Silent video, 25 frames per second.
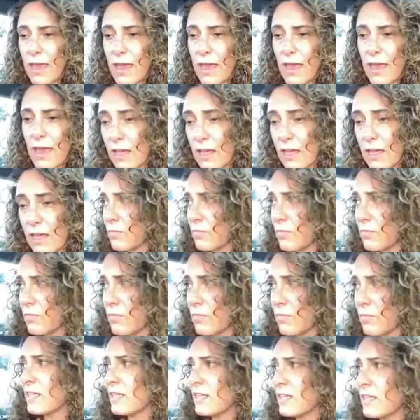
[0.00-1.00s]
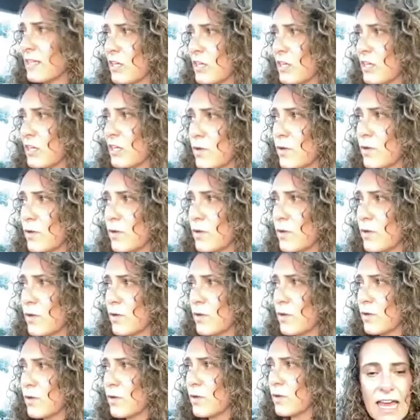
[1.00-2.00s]
They must have been in their early 20s,
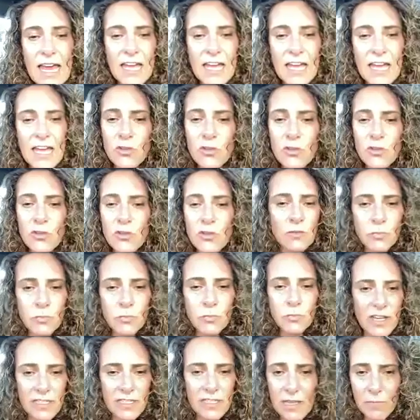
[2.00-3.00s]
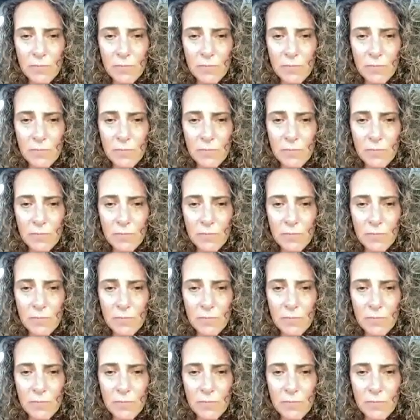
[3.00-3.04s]
and two young boys.